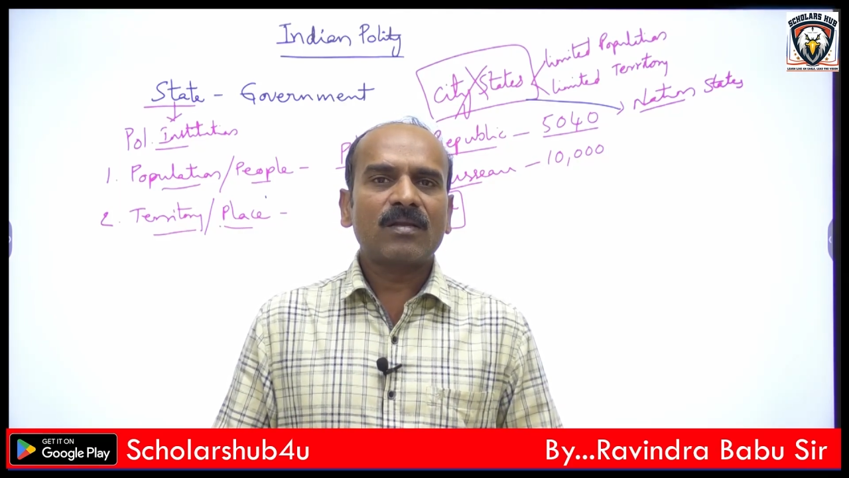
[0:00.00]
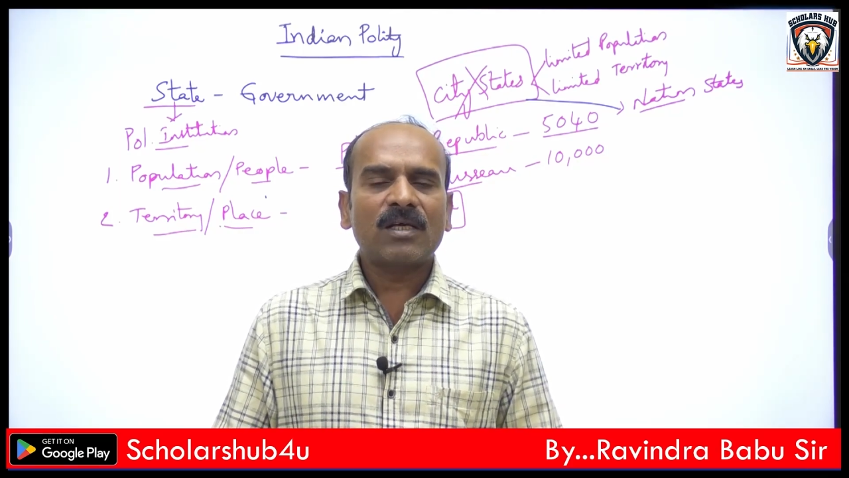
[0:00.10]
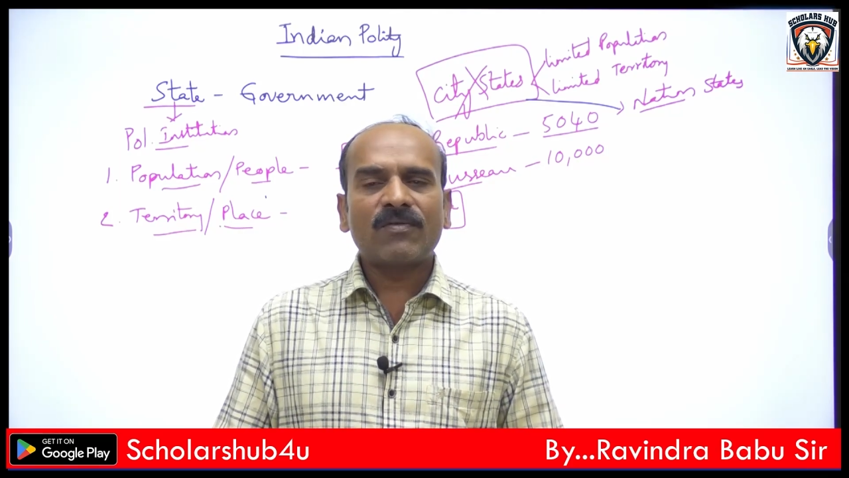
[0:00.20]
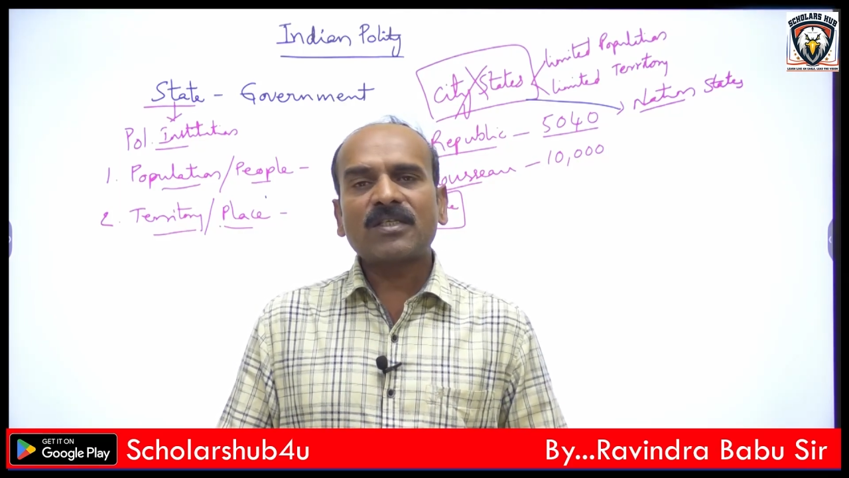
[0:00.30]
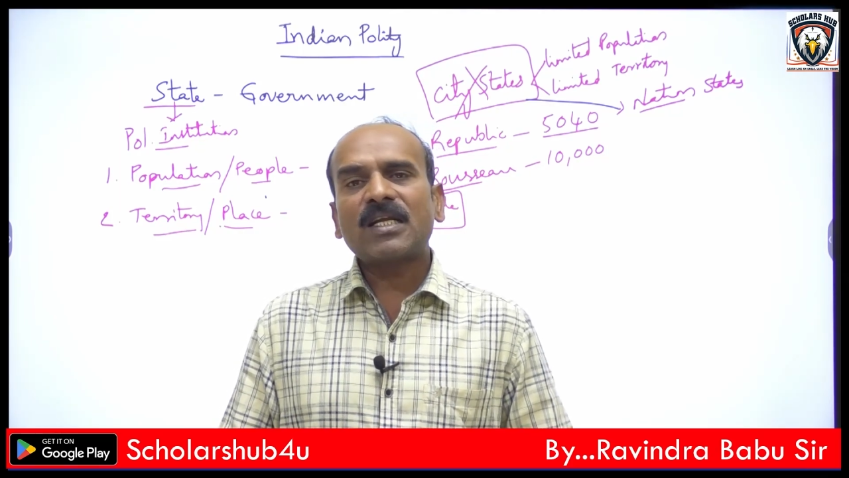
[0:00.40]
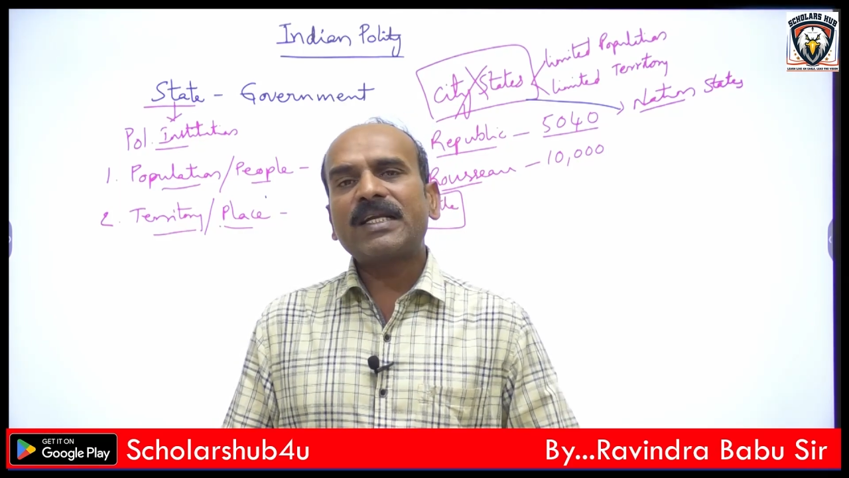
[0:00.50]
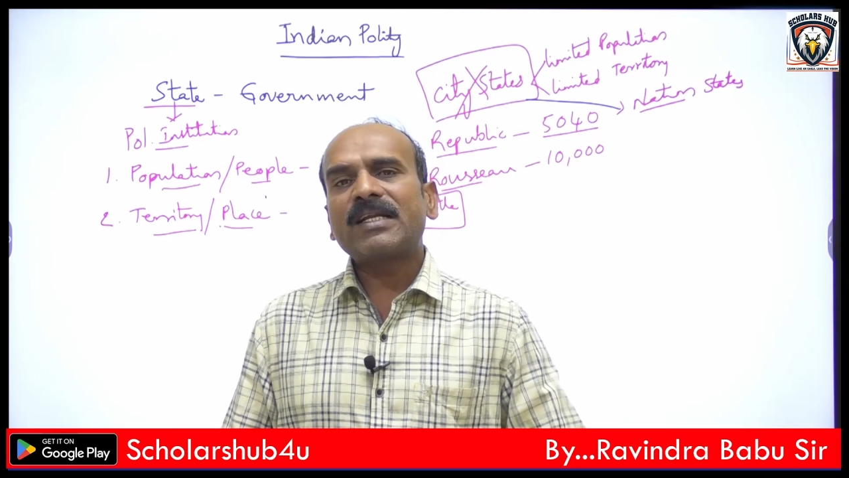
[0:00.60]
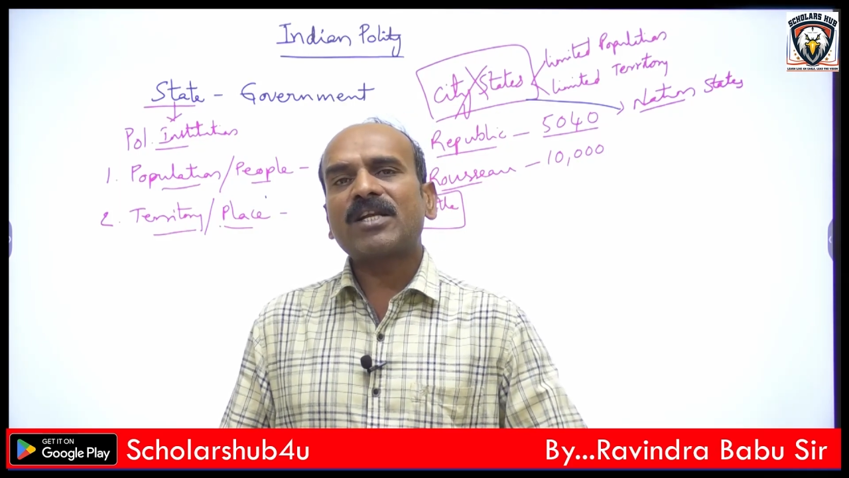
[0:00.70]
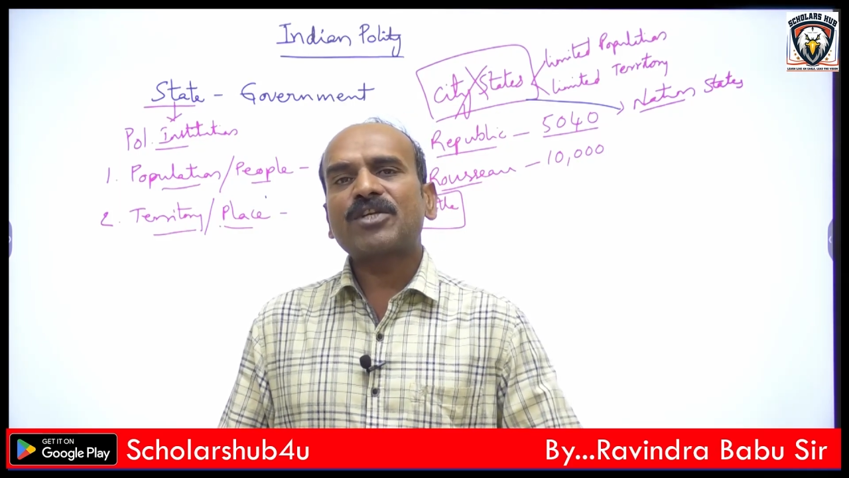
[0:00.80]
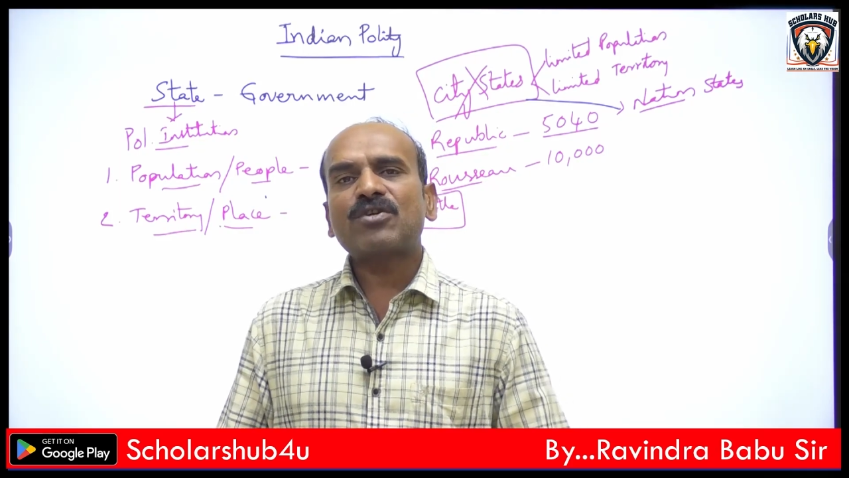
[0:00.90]
there was an
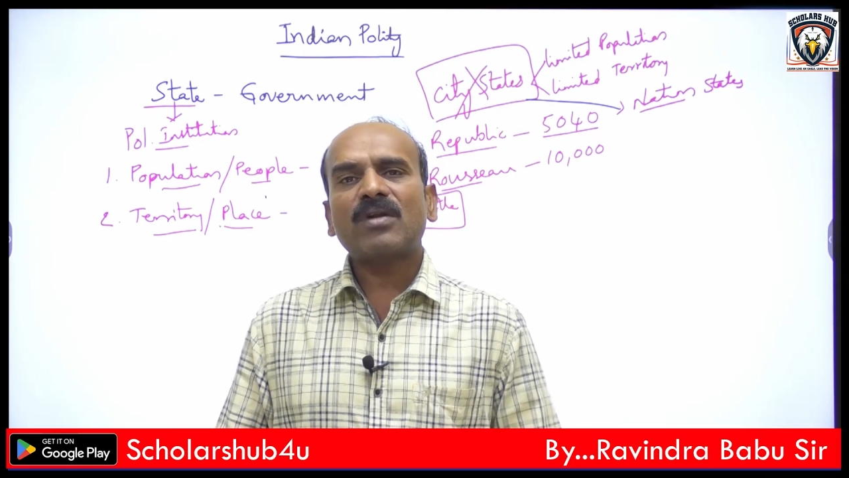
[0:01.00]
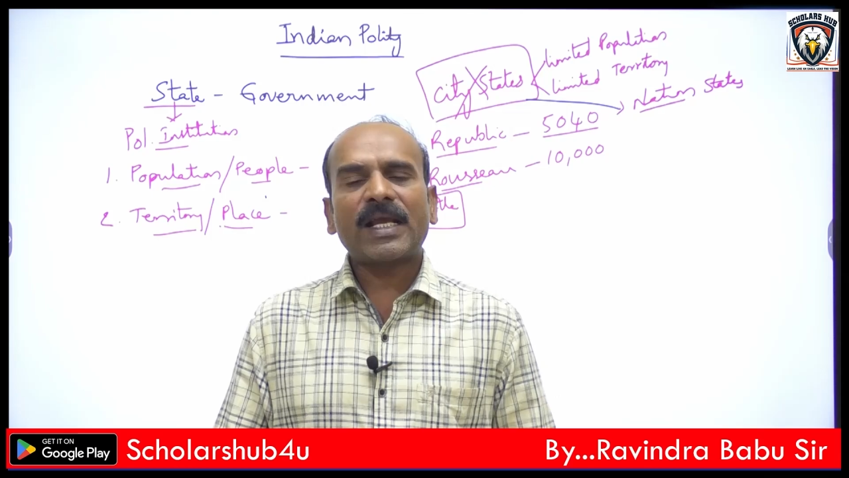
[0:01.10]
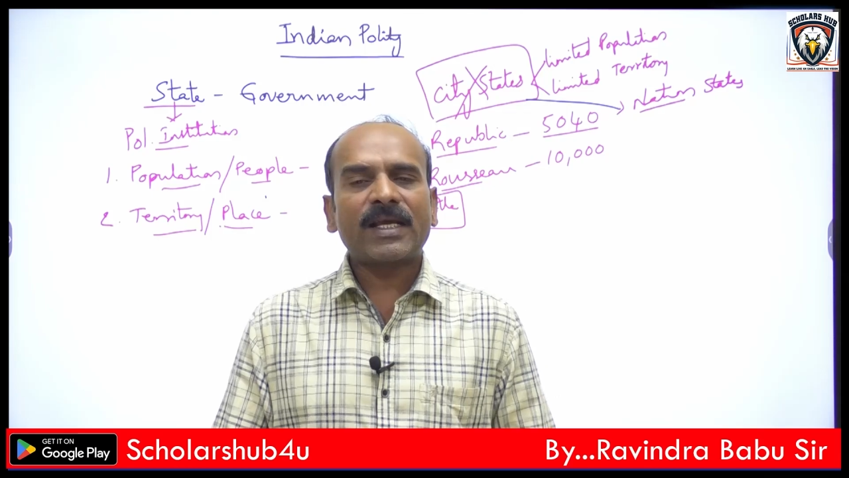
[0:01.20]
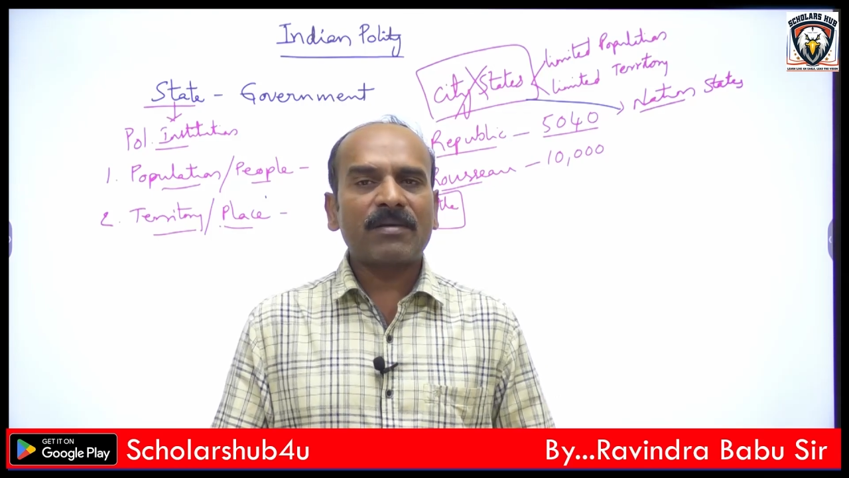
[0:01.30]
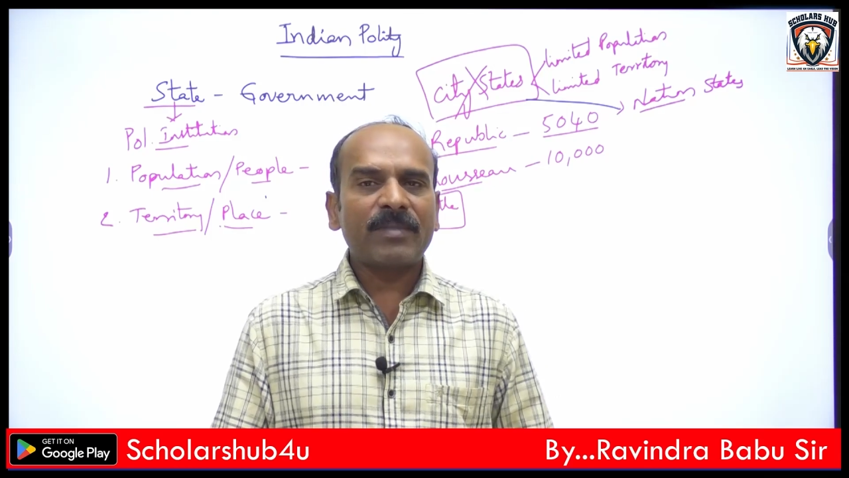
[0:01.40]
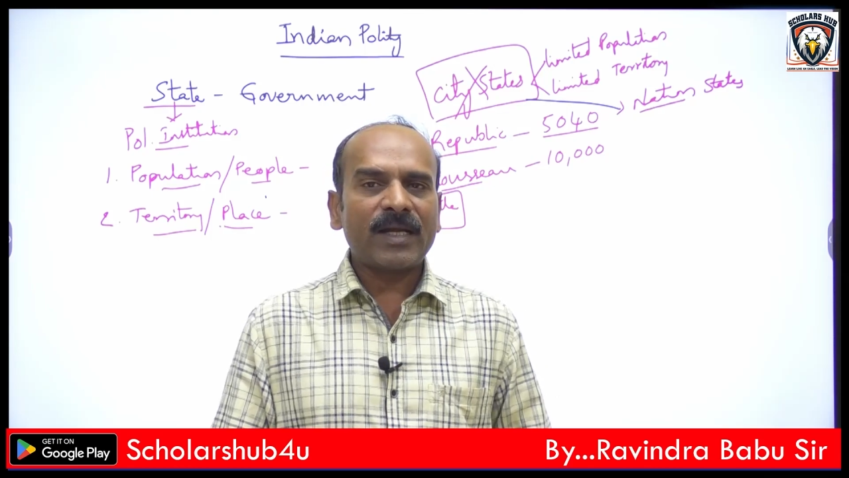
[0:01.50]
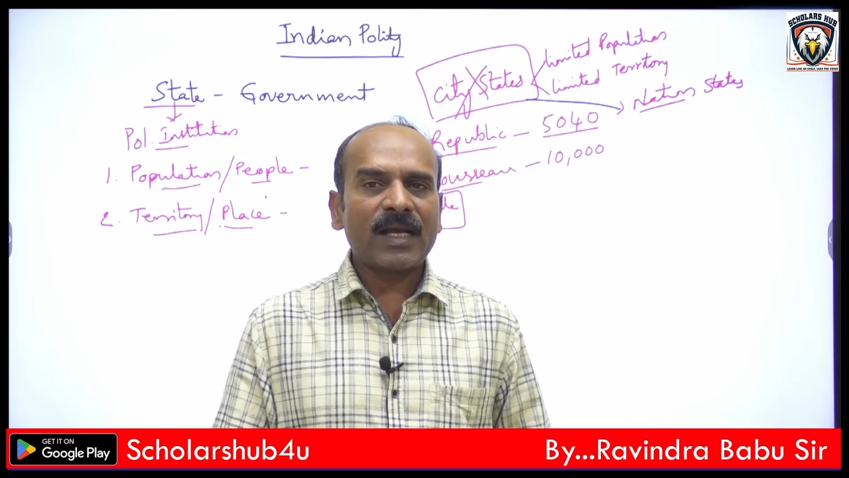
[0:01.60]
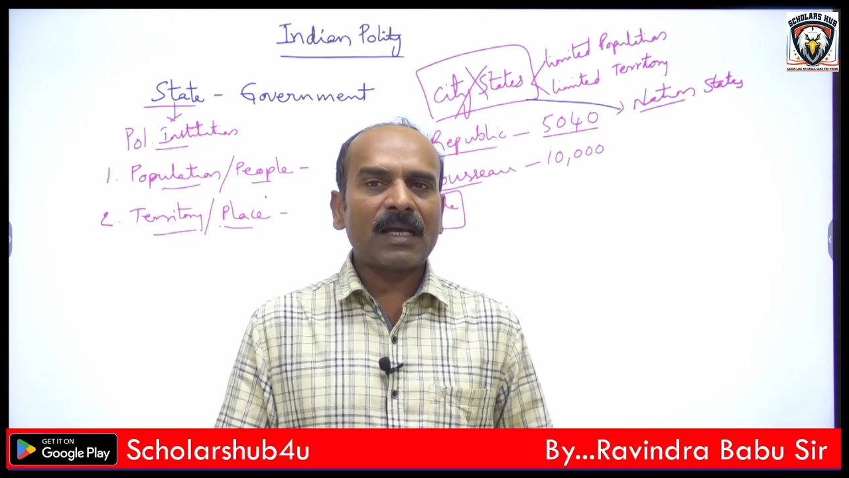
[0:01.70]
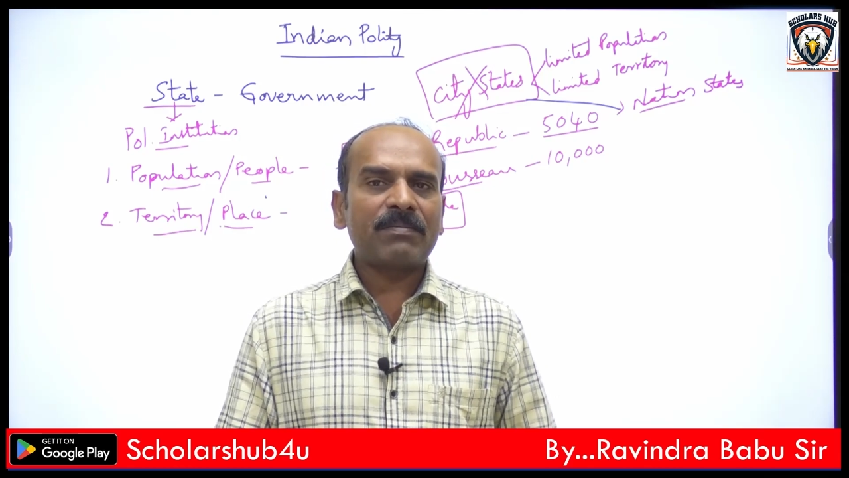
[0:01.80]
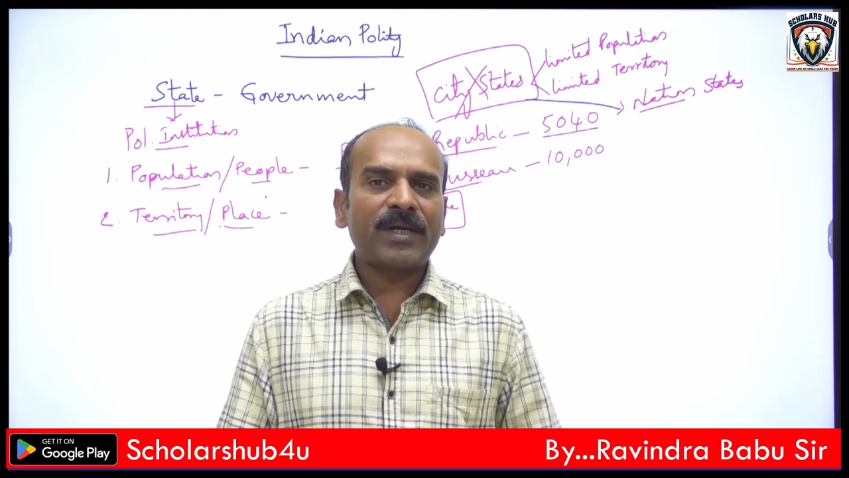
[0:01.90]
international agreement
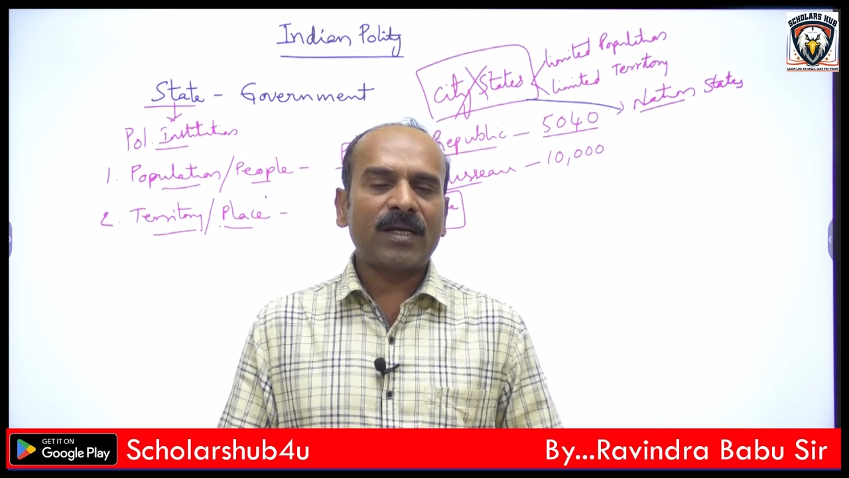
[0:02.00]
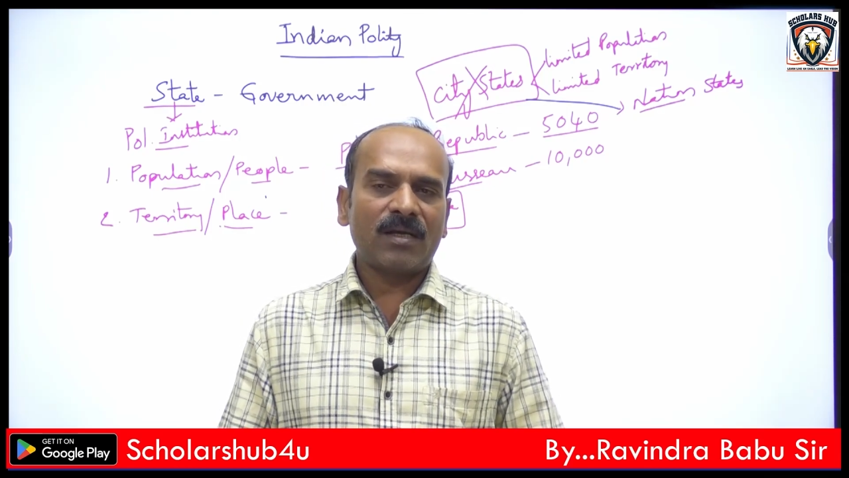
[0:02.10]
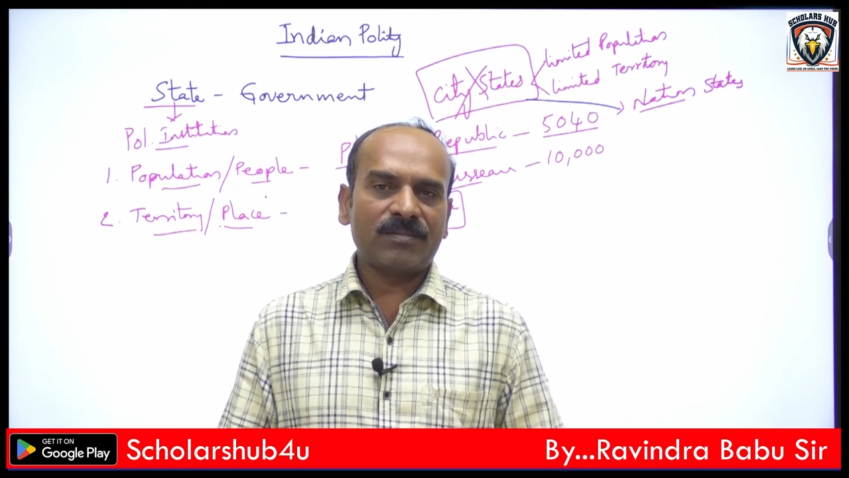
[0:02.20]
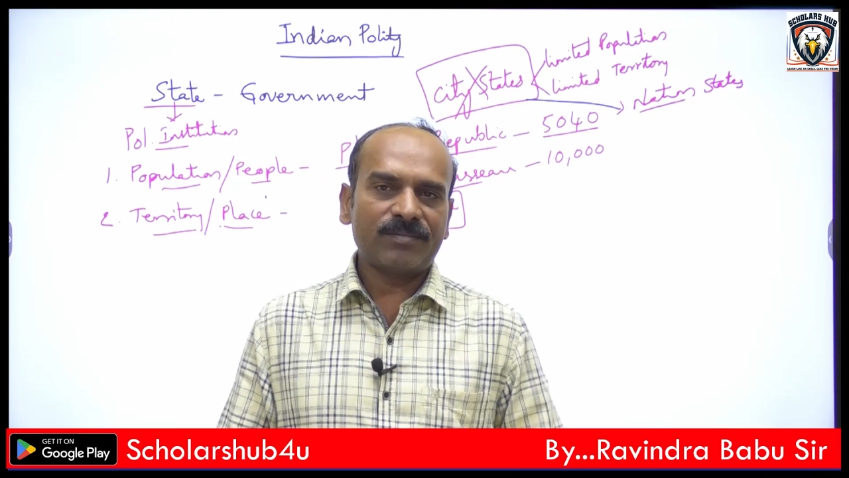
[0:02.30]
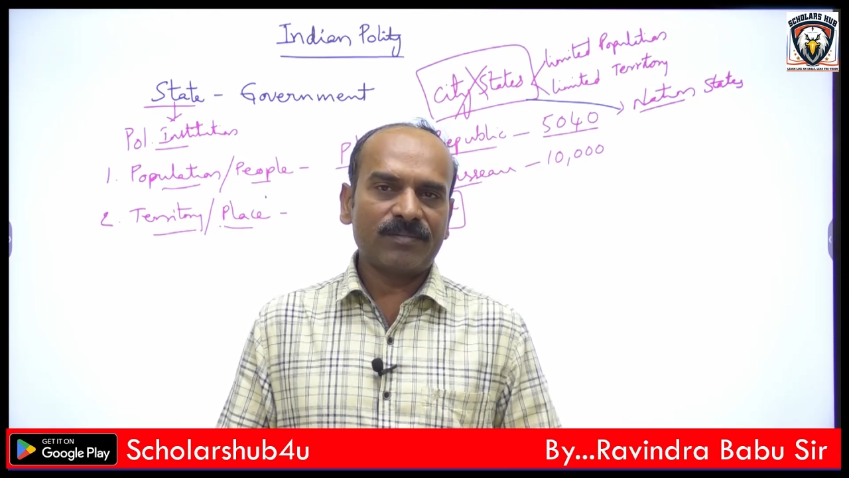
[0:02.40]
happened.